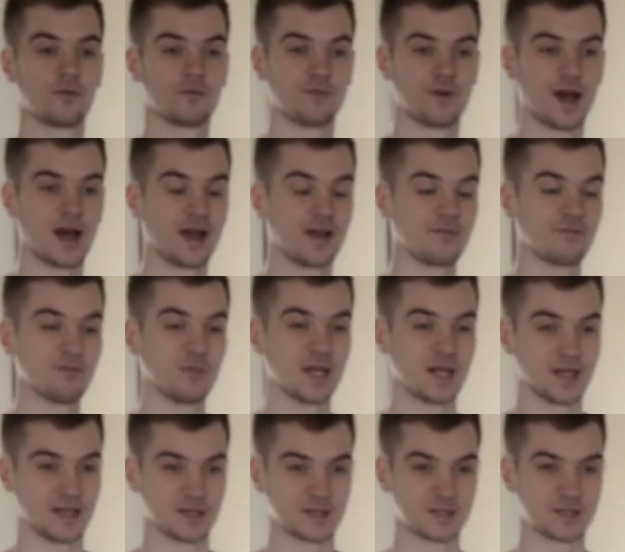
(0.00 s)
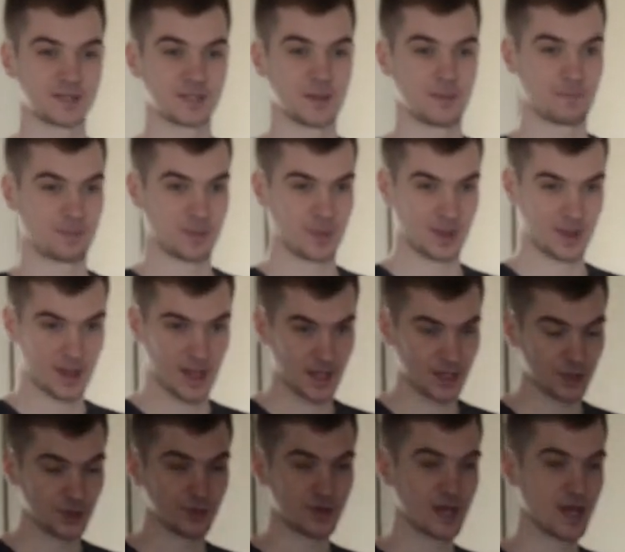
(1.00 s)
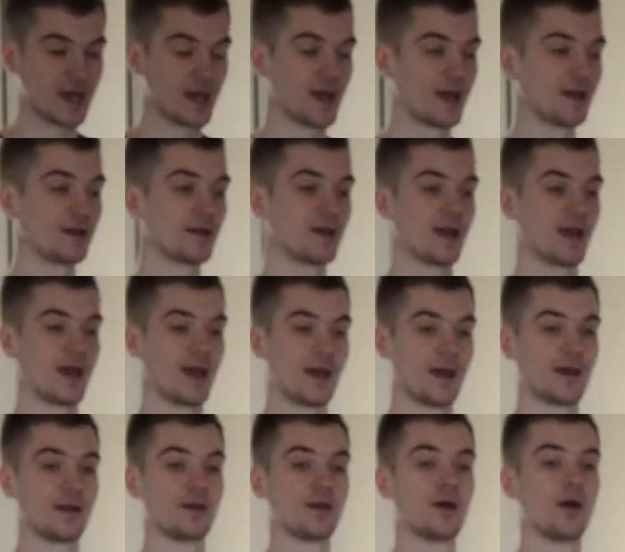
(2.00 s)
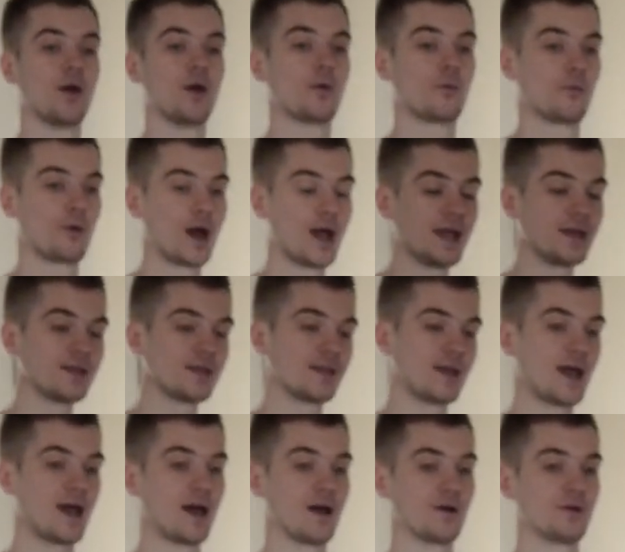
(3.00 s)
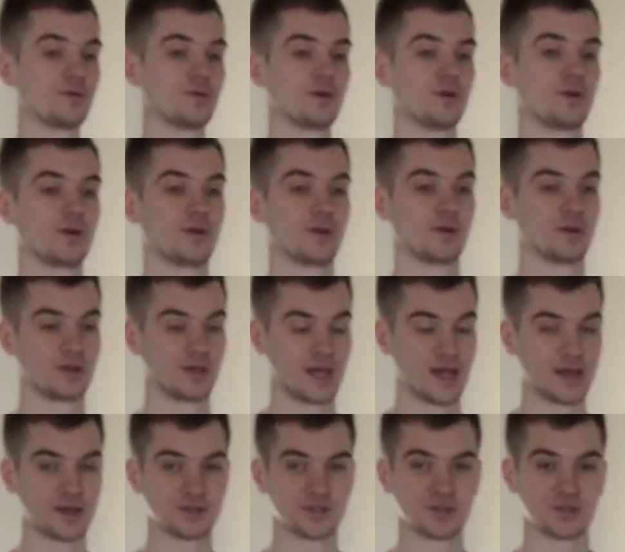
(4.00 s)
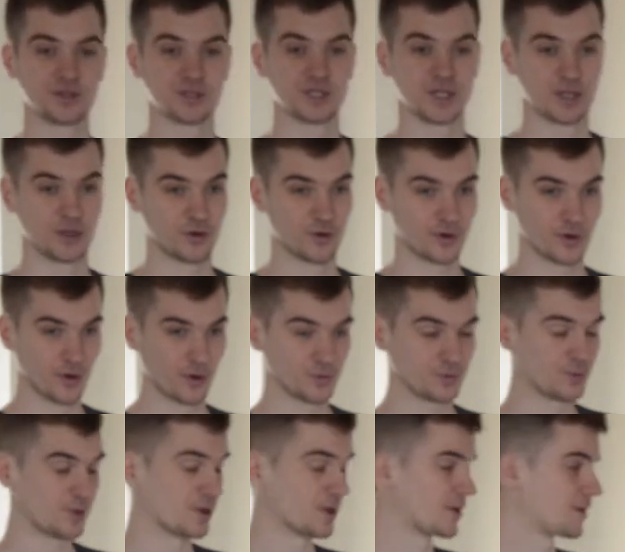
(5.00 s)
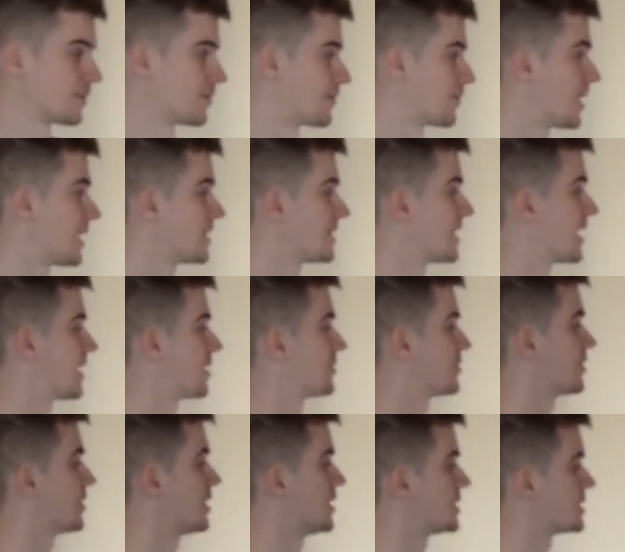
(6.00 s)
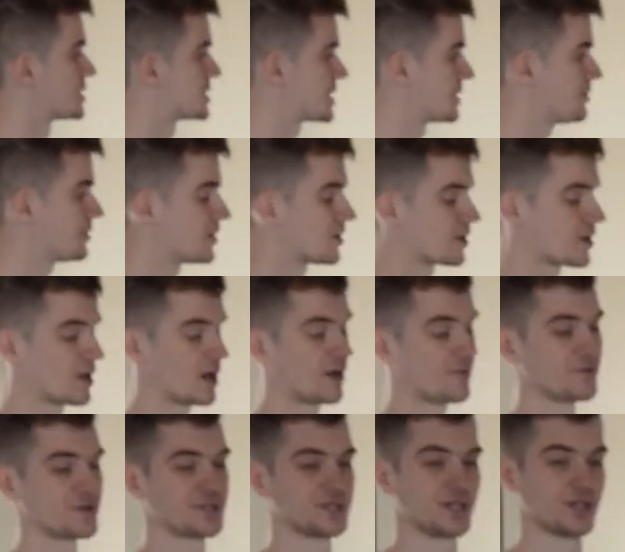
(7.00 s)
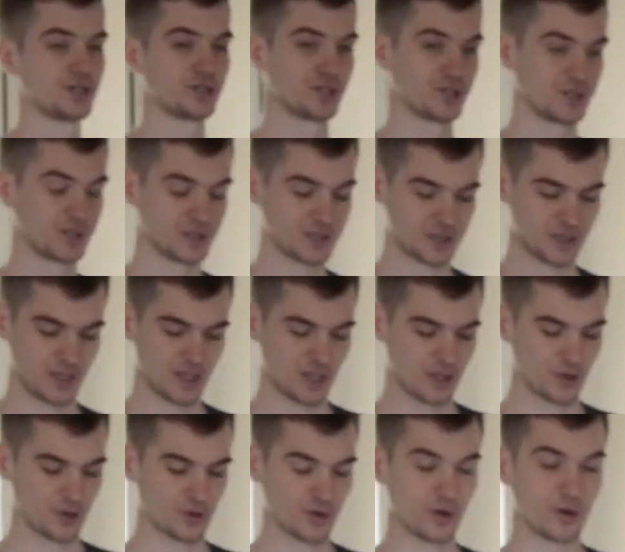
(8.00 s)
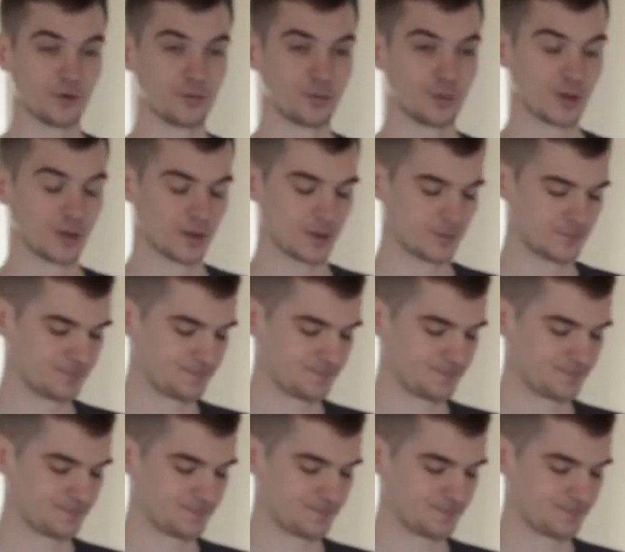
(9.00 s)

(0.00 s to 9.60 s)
5 minutes that you can, and write down the answers in your notebook. Write down similar conversations in your notebook.